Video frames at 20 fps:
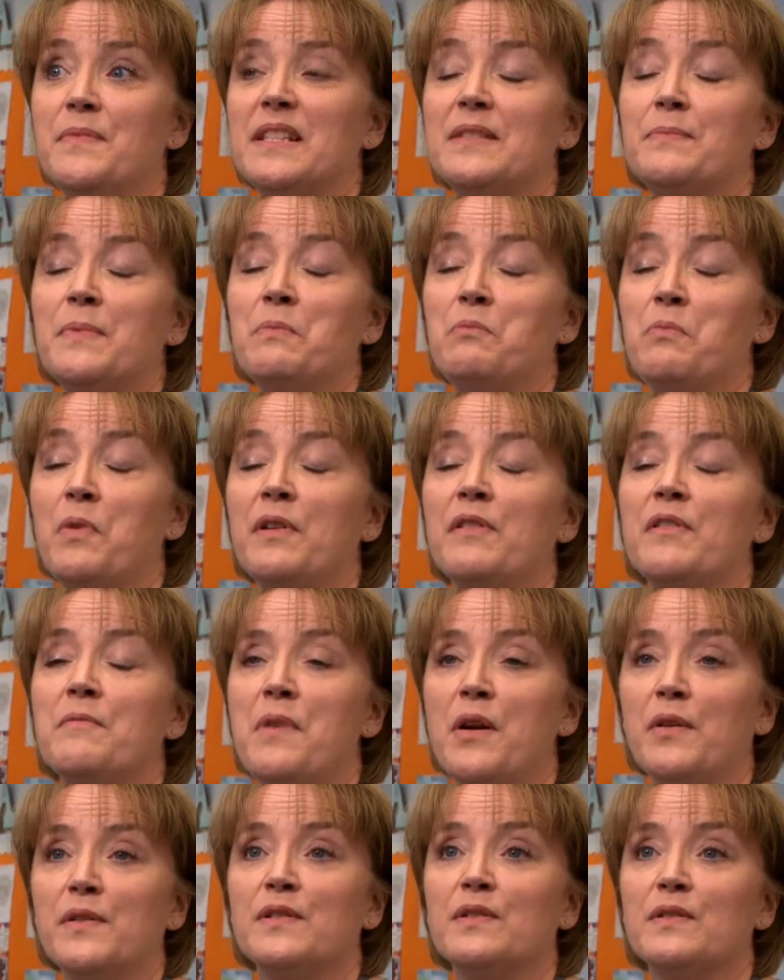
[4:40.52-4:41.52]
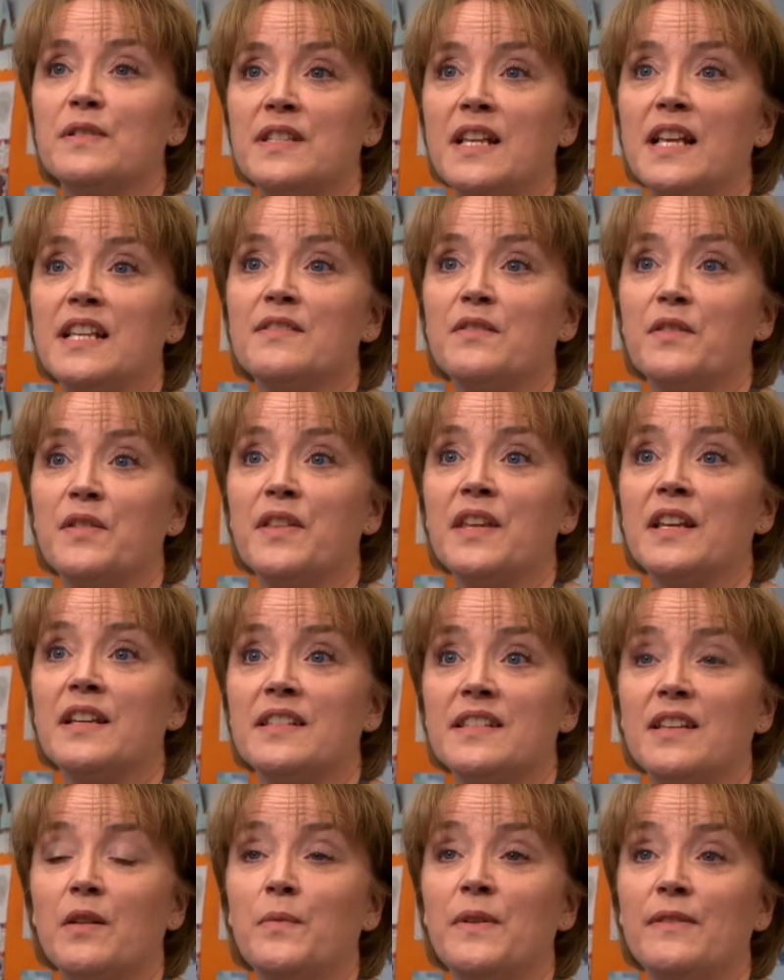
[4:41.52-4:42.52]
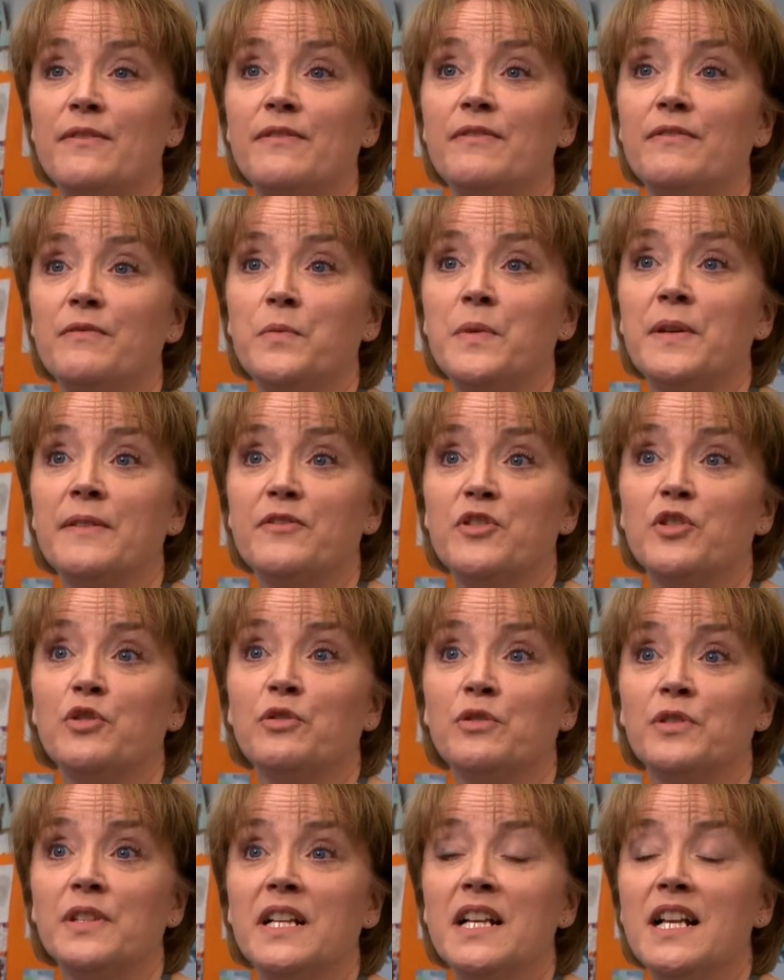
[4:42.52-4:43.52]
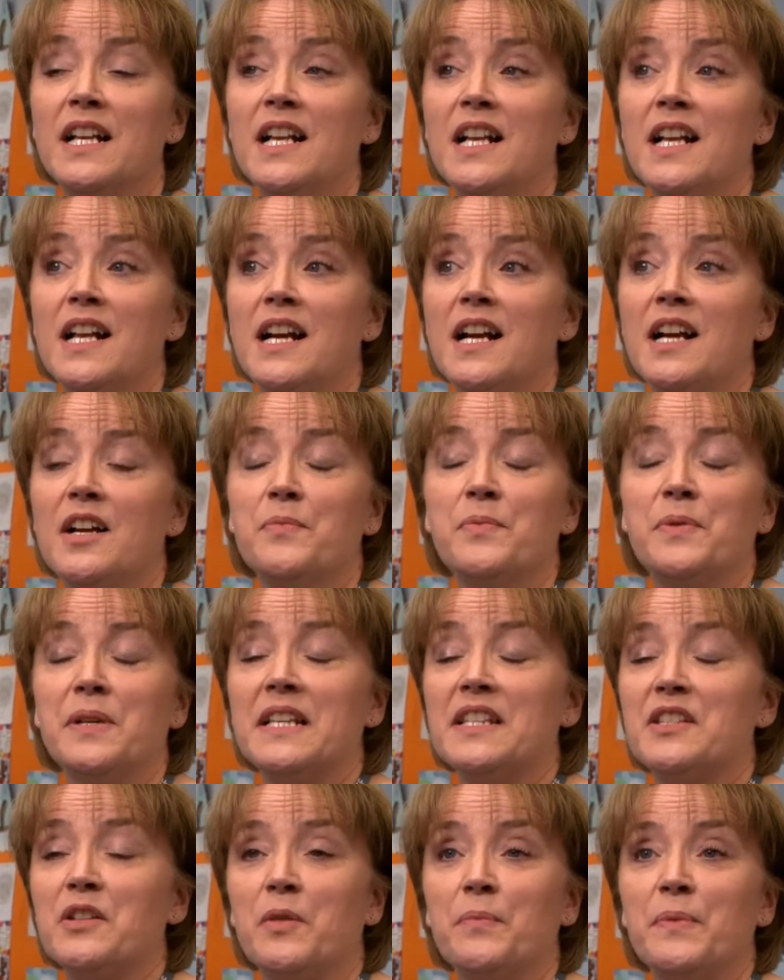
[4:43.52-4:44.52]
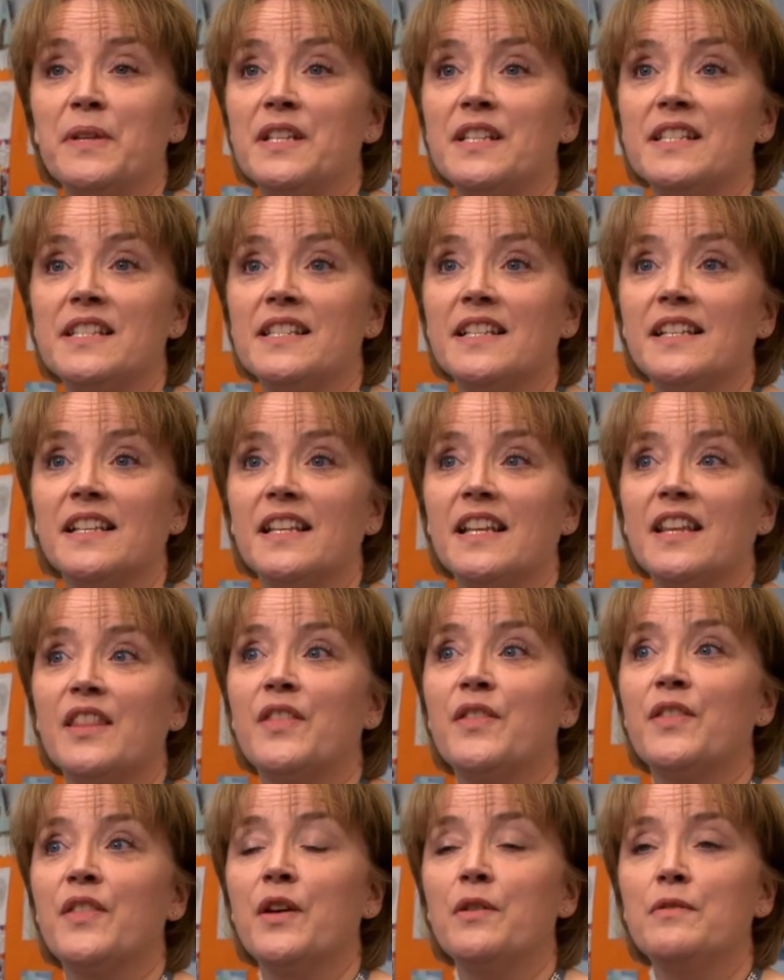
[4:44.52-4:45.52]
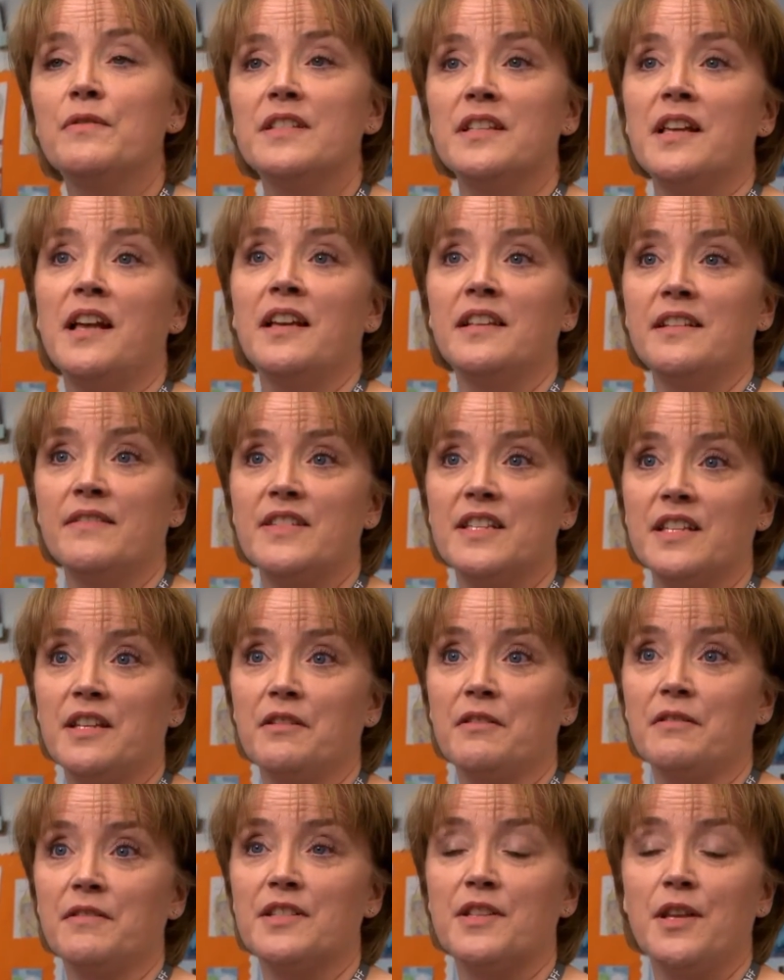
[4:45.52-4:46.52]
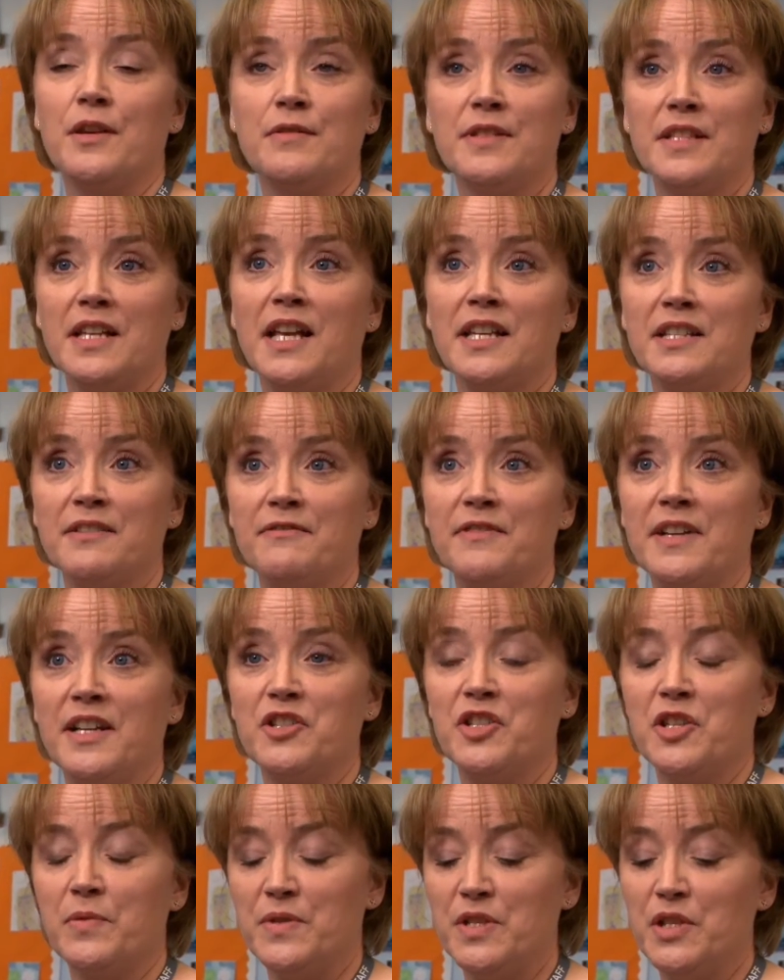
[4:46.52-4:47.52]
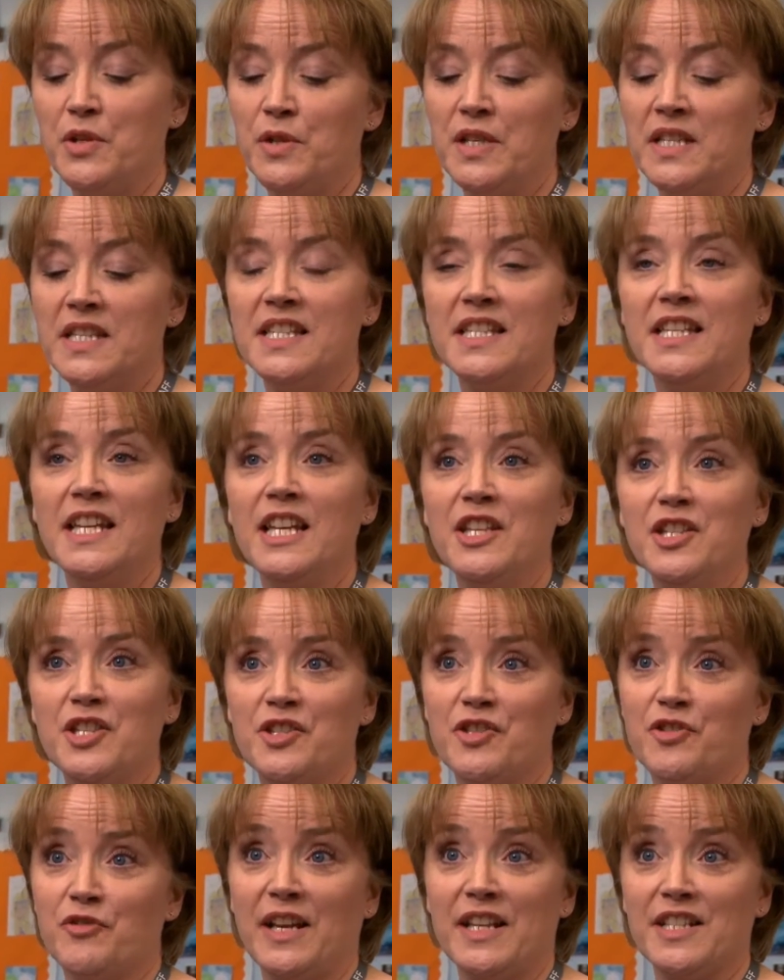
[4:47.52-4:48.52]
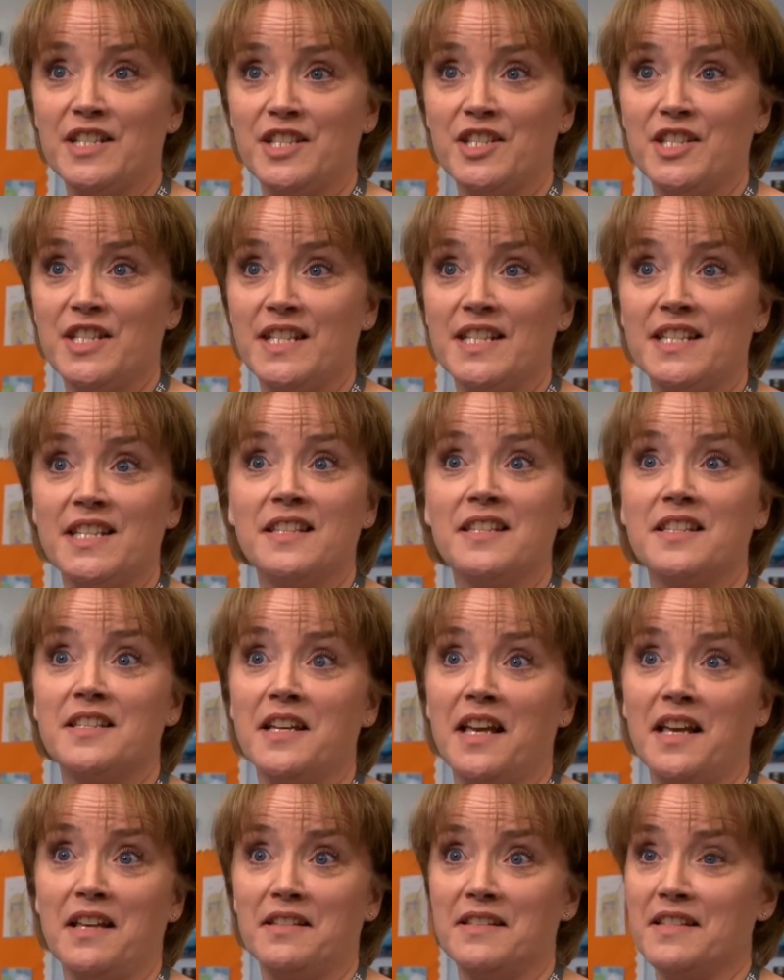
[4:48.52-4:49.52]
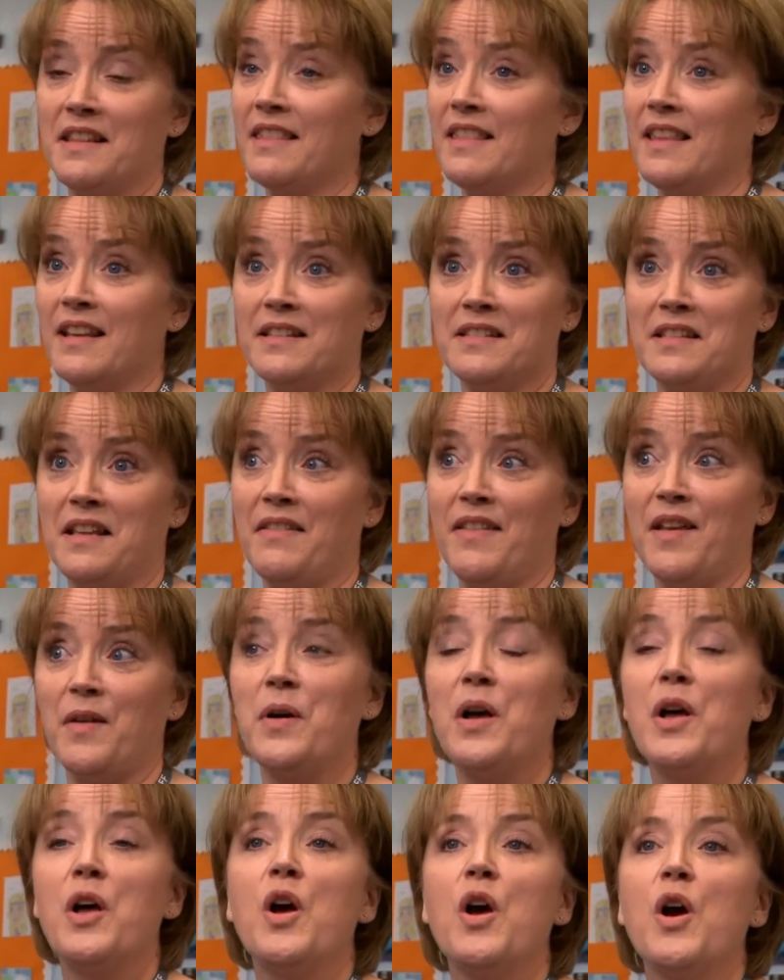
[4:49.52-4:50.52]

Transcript: it's been one of the most successful things that we've done at Priestnall, because those kind of skills, those kind of friendships, you can teach strategies and styles and things like that,